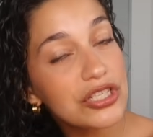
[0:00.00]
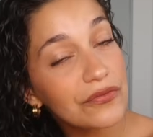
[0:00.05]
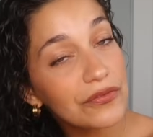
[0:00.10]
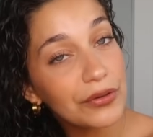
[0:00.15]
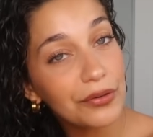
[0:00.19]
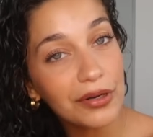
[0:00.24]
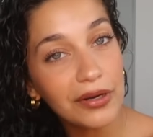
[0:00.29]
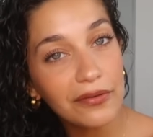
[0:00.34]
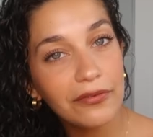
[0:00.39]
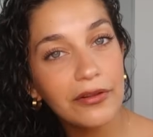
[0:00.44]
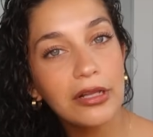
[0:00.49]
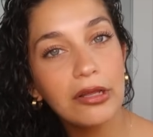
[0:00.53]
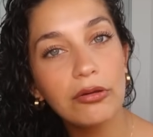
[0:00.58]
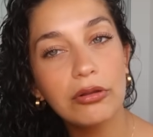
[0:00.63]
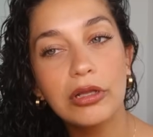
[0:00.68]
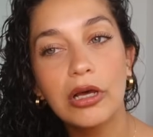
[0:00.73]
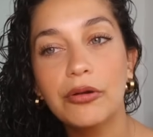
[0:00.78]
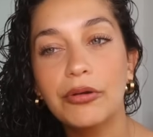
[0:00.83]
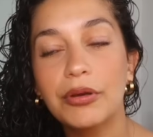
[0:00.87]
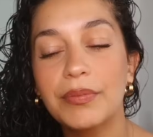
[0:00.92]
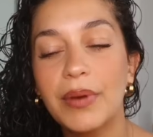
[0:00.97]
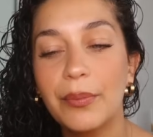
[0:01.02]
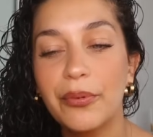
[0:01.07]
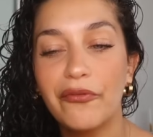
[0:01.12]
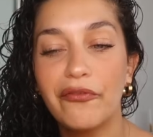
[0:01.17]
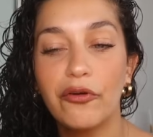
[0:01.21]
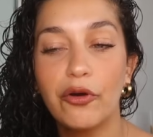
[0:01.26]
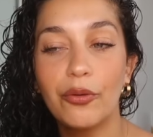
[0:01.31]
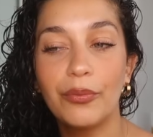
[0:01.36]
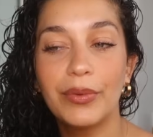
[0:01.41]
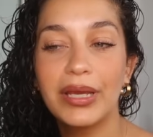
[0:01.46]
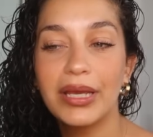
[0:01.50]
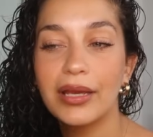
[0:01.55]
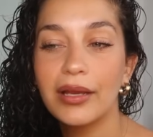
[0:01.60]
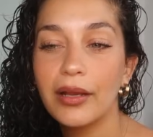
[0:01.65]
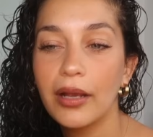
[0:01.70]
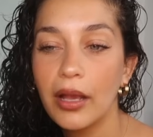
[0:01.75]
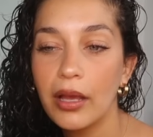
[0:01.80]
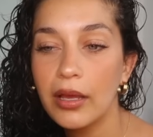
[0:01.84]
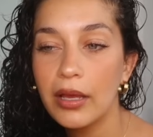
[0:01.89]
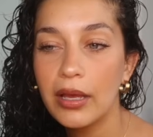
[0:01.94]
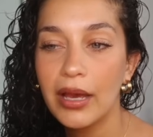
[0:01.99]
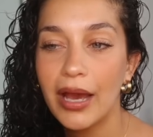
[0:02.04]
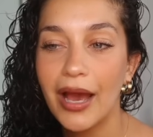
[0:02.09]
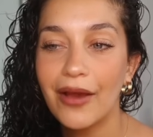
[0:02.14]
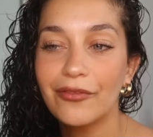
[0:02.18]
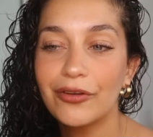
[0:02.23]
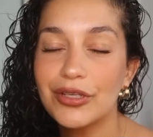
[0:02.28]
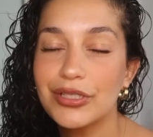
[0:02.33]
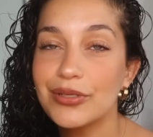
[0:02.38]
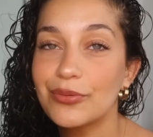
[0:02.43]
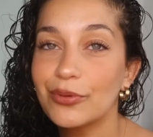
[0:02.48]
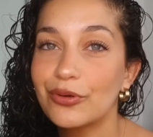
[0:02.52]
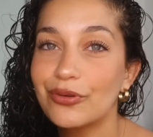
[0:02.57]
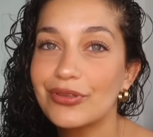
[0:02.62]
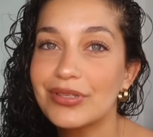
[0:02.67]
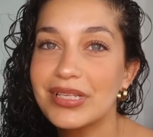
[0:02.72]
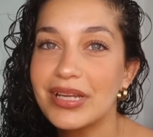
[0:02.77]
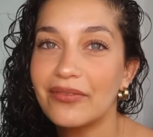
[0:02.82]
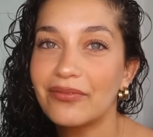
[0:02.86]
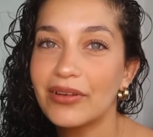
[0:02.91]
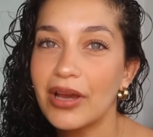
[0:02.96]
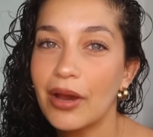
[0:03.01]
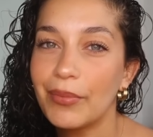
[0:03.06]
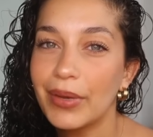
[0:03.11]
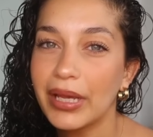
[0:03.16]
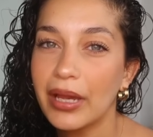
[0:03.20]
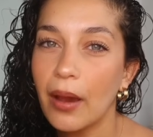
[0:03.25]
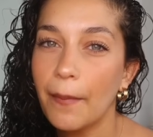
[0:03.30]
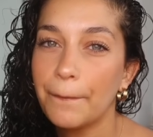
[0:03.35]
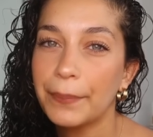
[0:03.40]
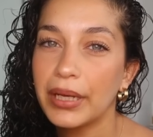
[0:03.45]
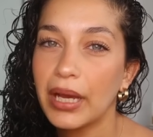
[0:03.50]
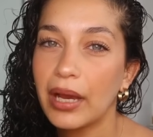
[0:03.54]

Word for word: If you want to follow along with my performing, I've got some cool stuff coming up.